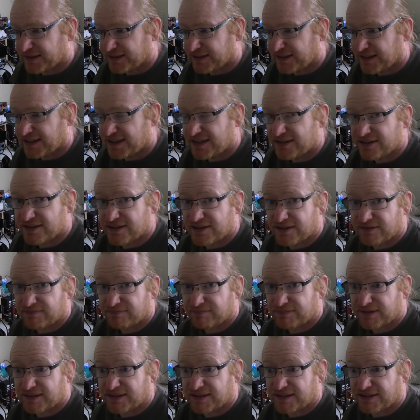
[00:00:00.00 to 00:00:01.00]
it'll either
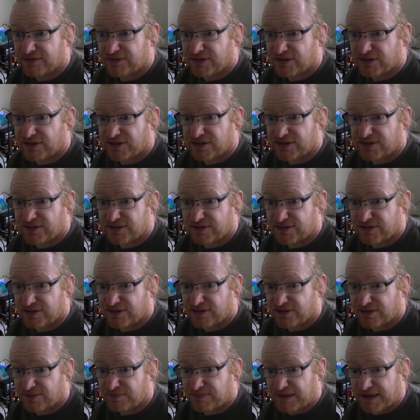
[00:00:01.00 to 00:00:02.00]
give another
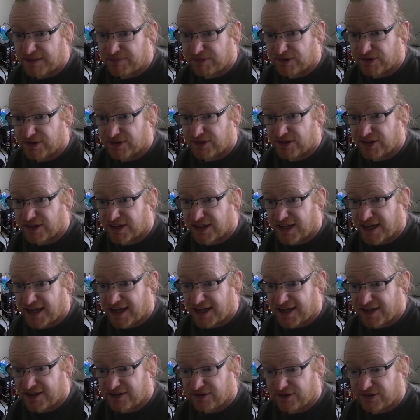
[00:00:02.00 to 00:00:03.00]
pip or another
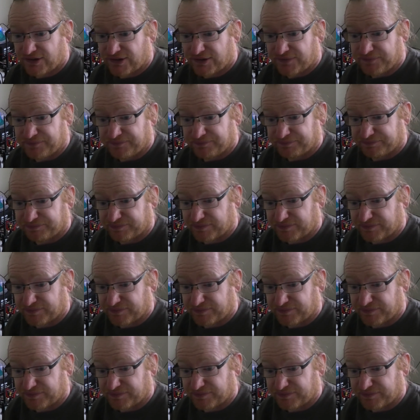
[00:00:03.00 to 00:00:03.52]
K, or